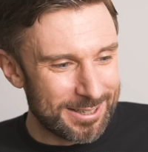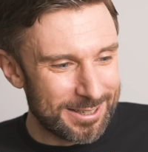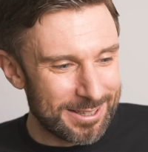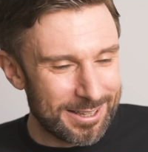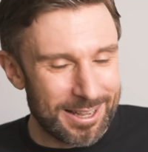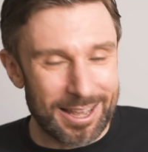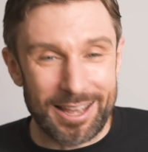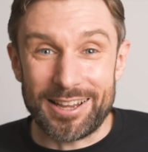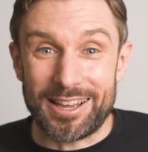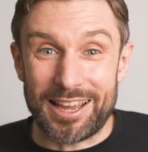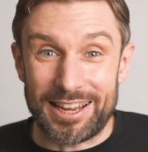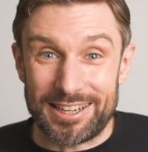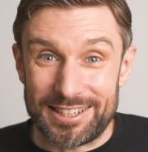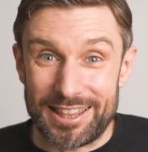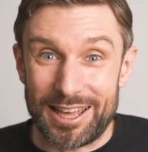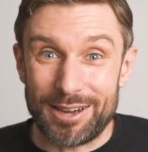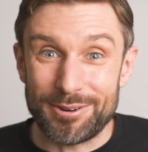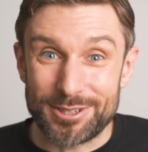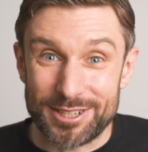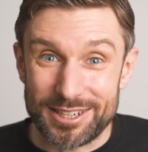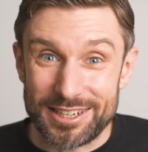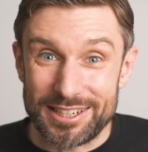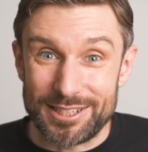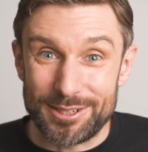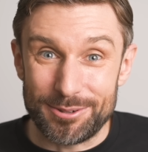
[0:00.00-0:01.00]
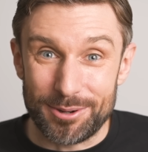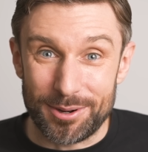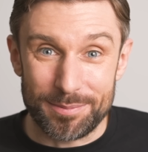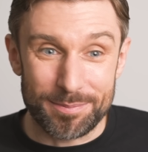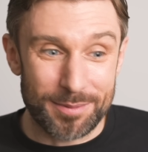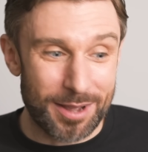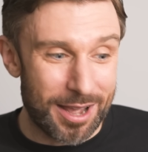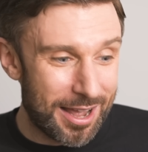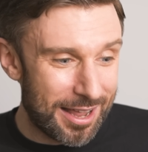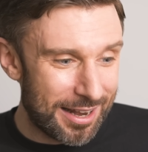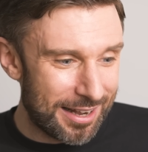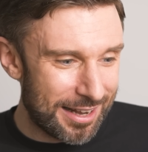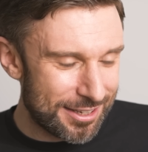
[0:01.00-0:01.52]
Okay, so that was an easy one.
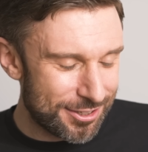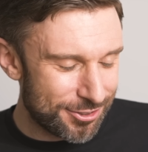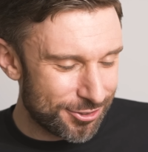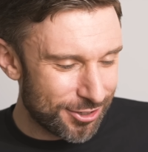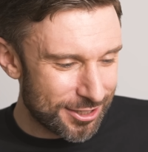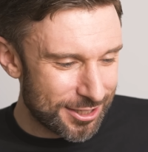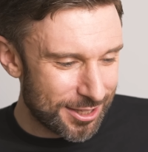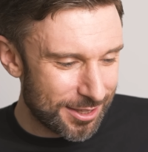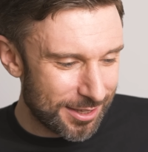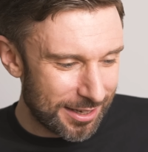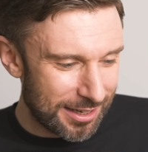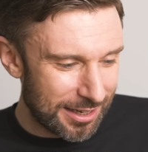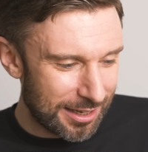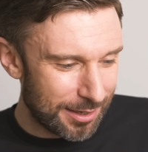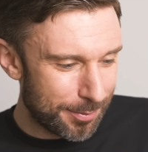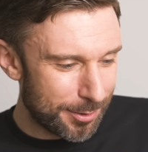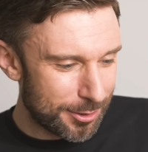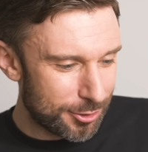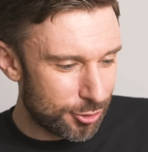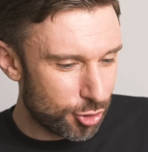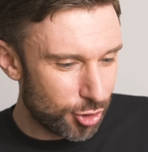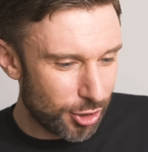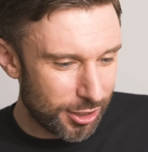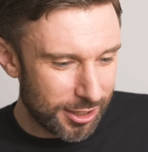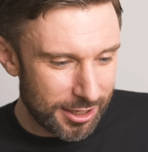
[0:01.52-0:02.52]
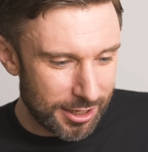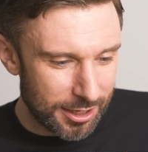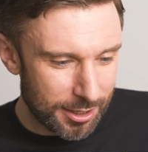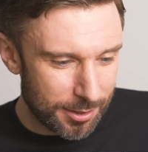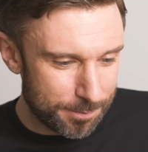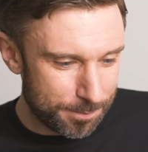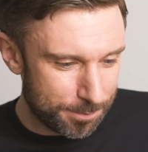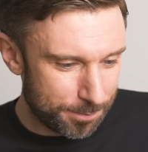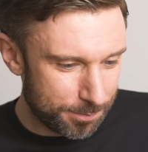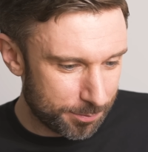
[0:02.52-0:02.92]
Let's try something a little bit trickier.